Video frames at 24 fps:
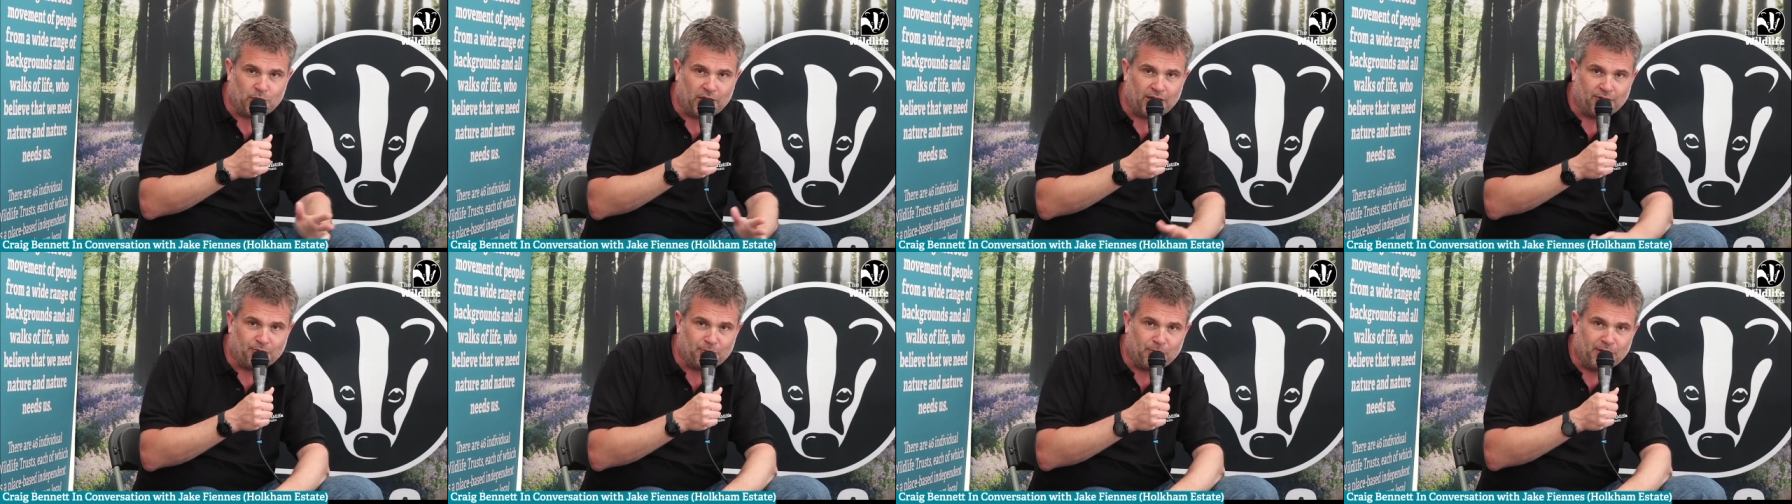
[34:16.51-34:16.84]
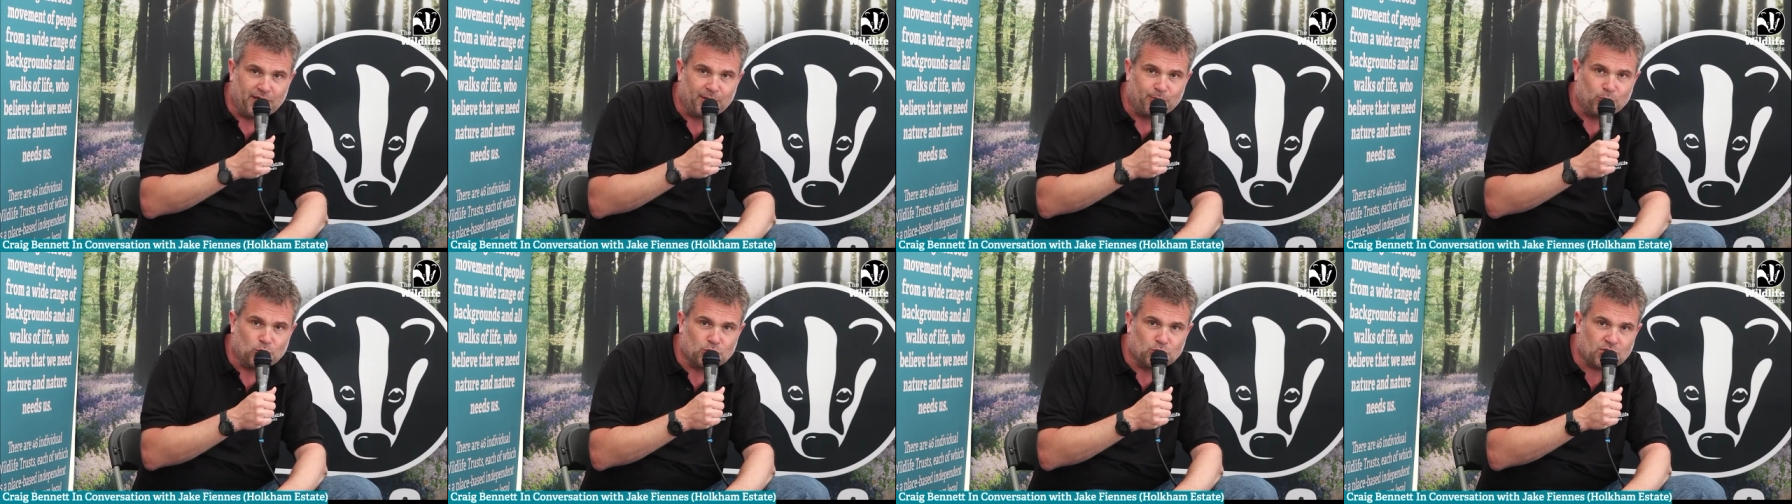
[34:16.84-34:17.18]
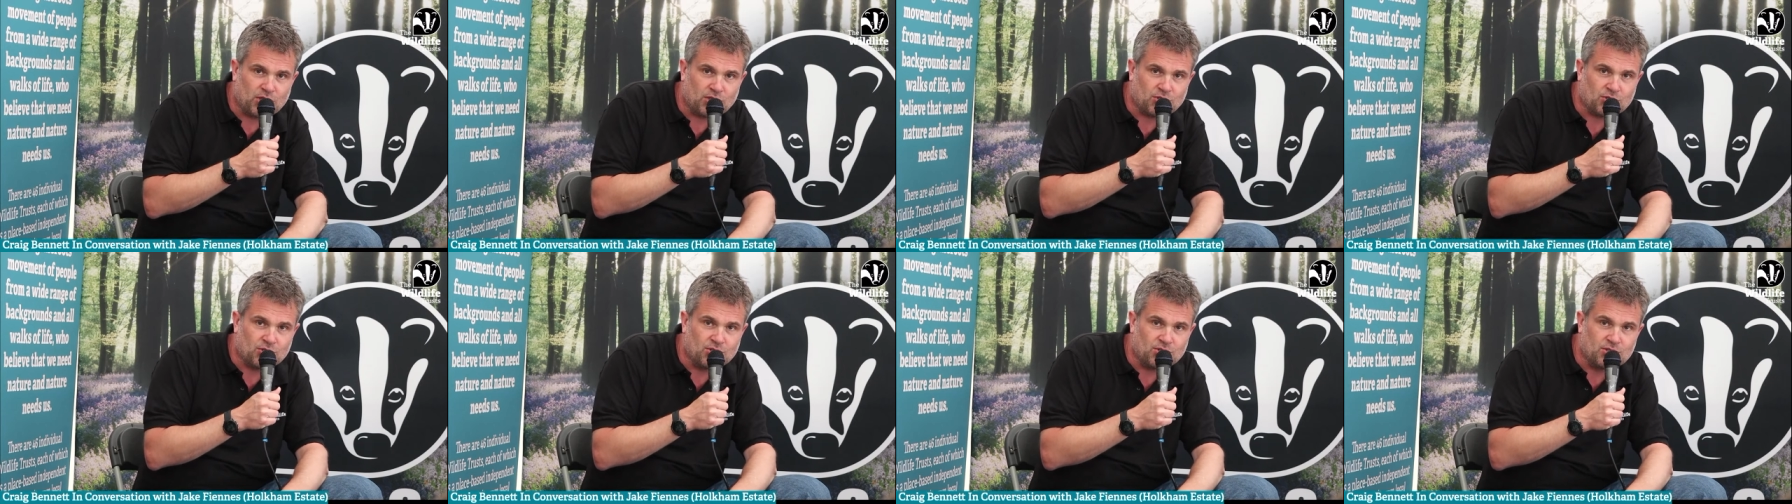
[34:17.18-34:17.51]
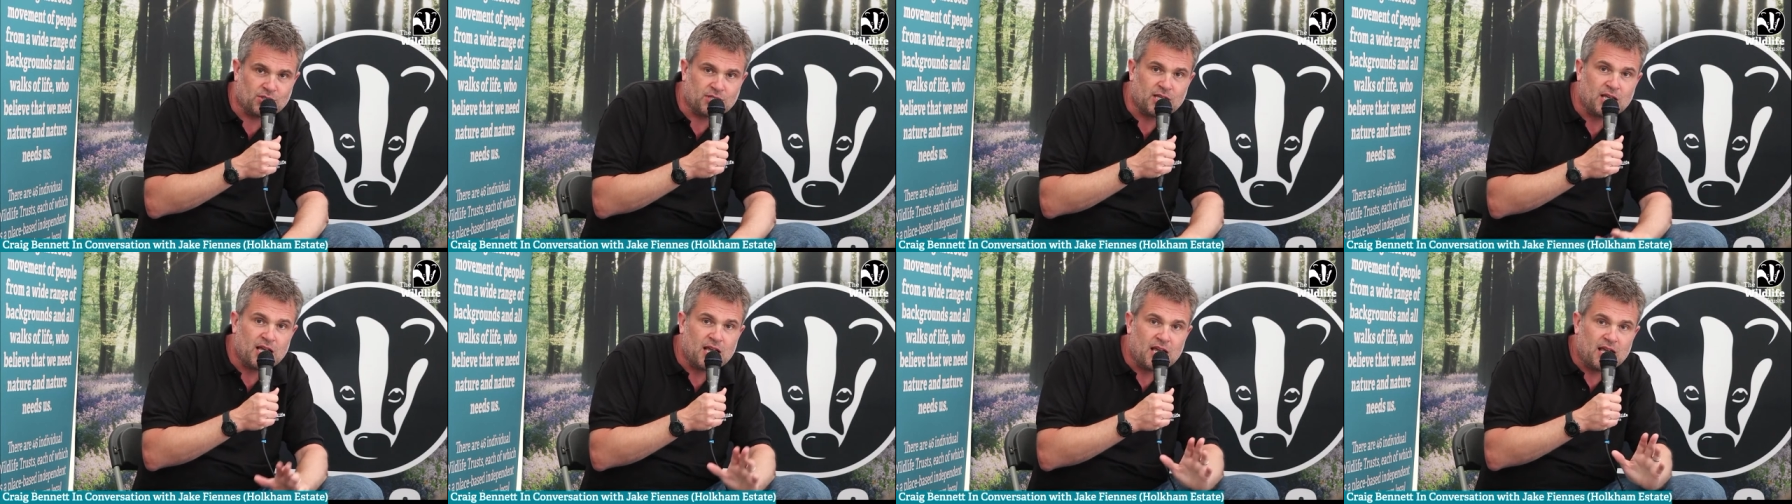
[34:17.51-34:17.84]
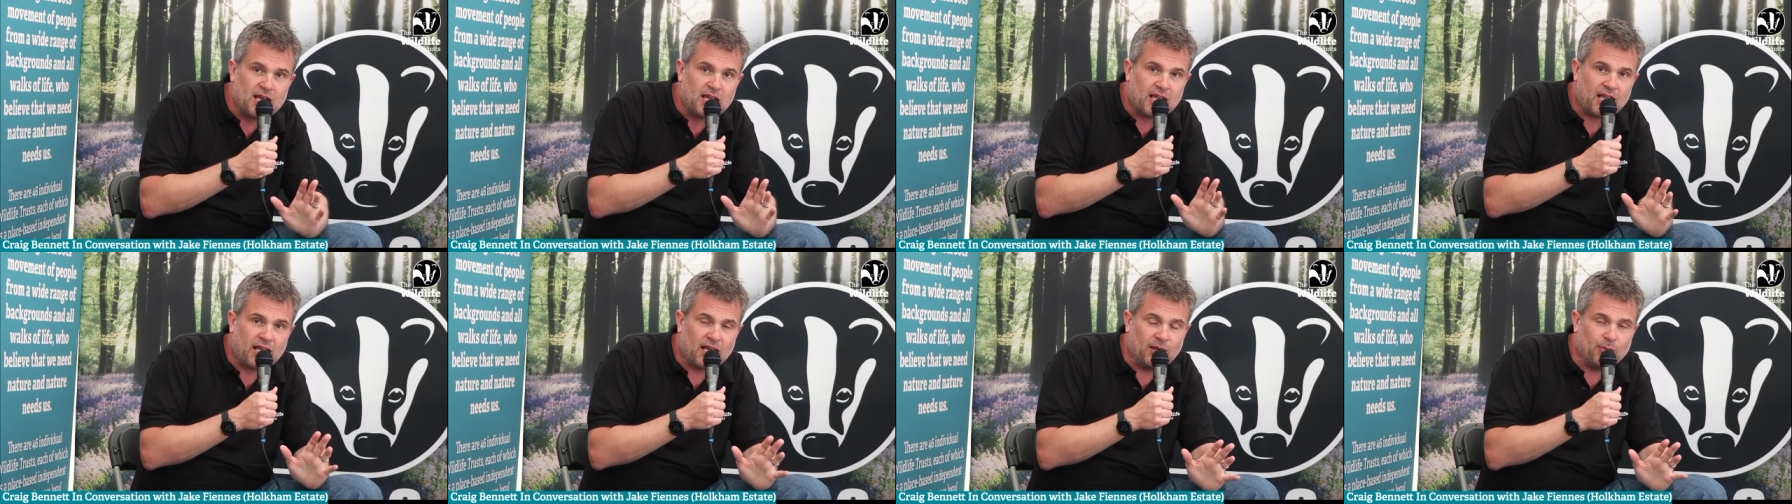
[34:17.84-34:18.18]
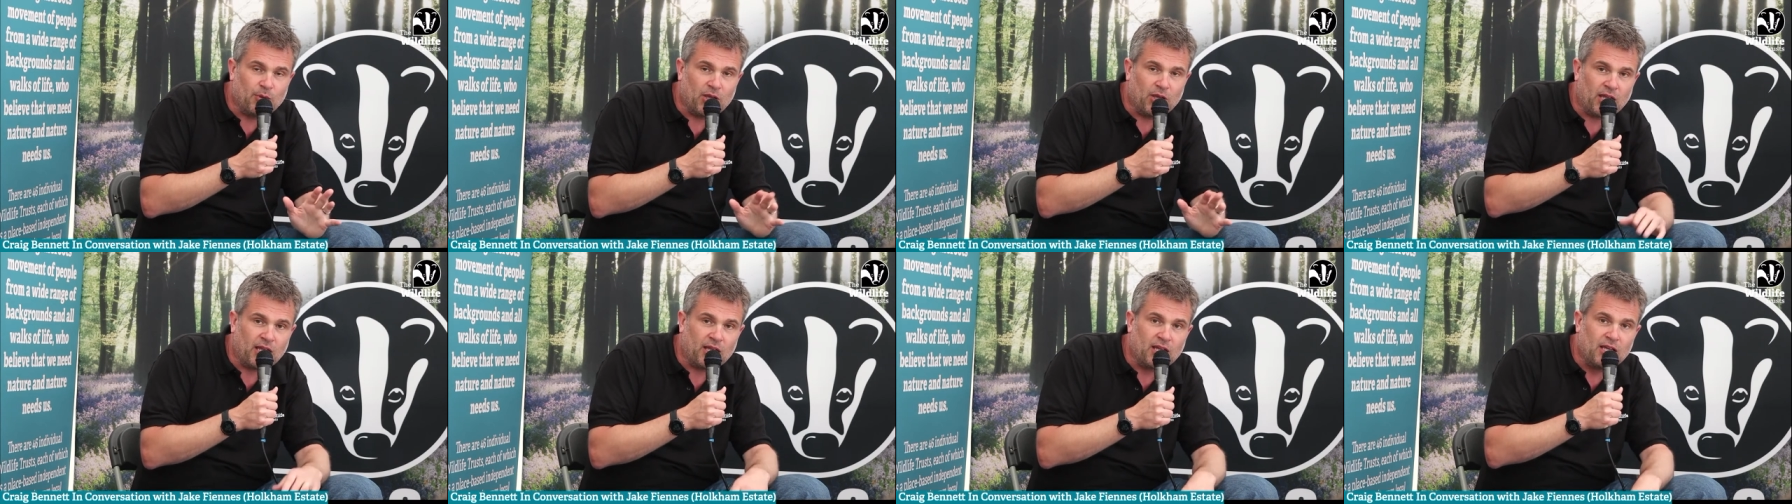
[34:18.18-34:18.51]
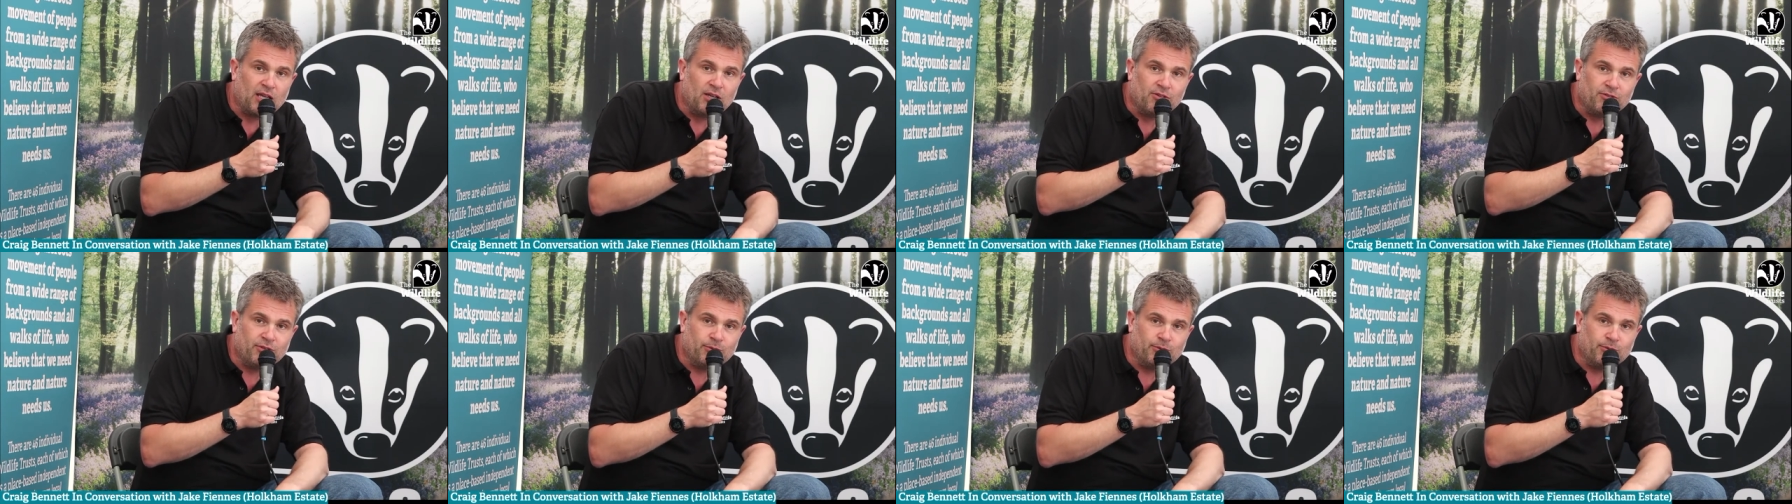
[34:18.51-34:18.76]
We'll have many more sessions coming